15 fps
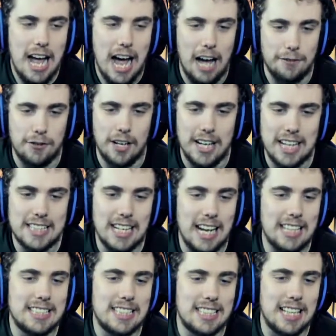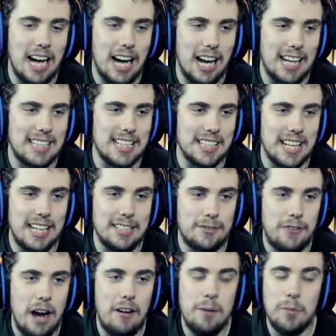And for an Atalanta side that is
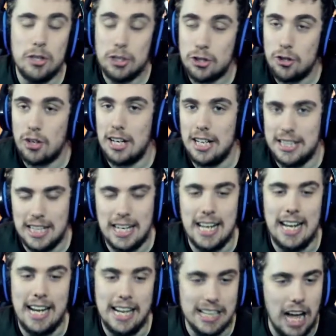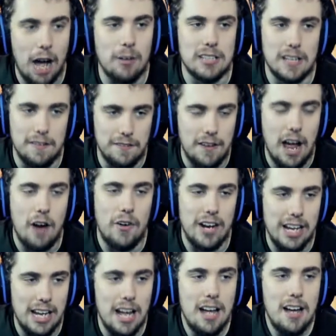very much struggling in the league, that was a
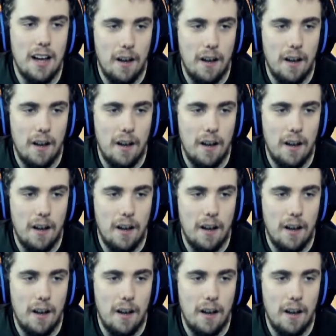very,